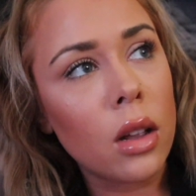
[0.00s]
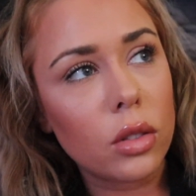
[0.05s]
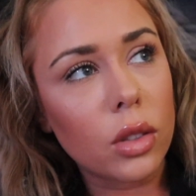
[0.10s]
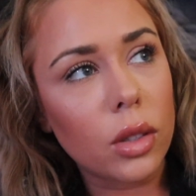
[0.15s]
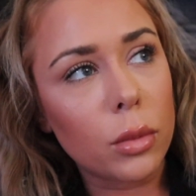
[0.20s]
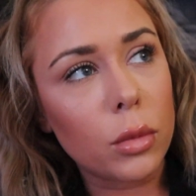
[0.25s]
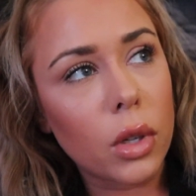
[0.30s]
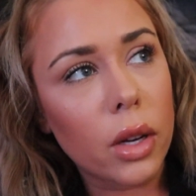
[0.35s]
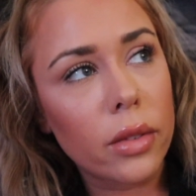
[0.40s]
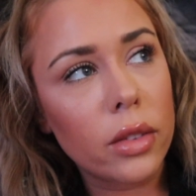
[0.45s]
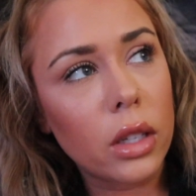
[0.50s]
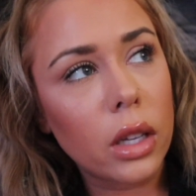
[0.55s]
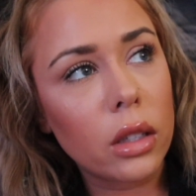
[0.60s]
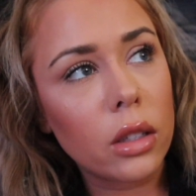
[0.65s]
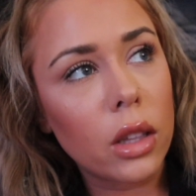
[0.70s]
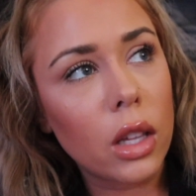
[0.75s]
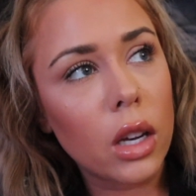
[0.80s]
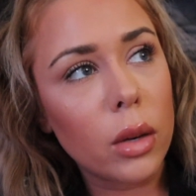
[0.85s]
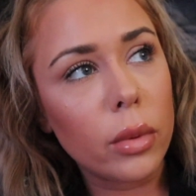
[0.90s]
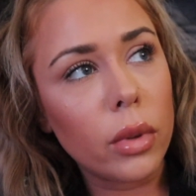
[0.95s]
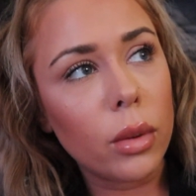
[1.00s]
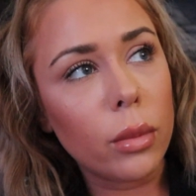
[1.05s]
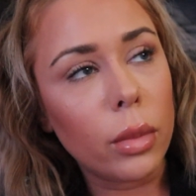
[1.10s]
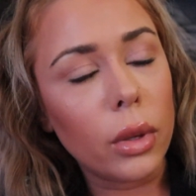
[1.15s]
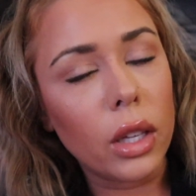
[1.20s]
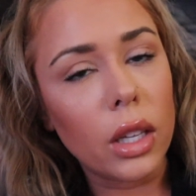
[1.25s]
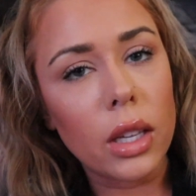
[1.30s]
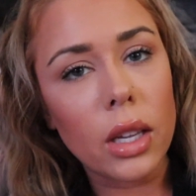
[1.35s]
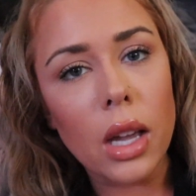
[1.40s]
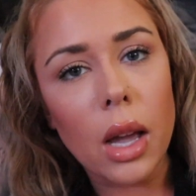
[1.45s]
So I'm driving down to the
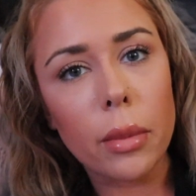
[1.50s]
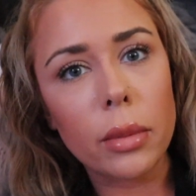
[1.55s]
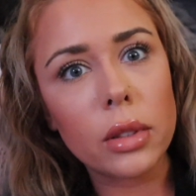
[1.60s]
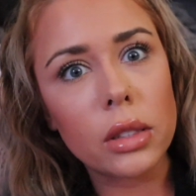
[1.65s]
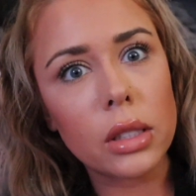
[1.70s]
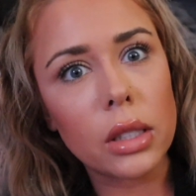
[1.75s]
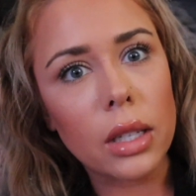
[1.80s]
Airbnb, he happens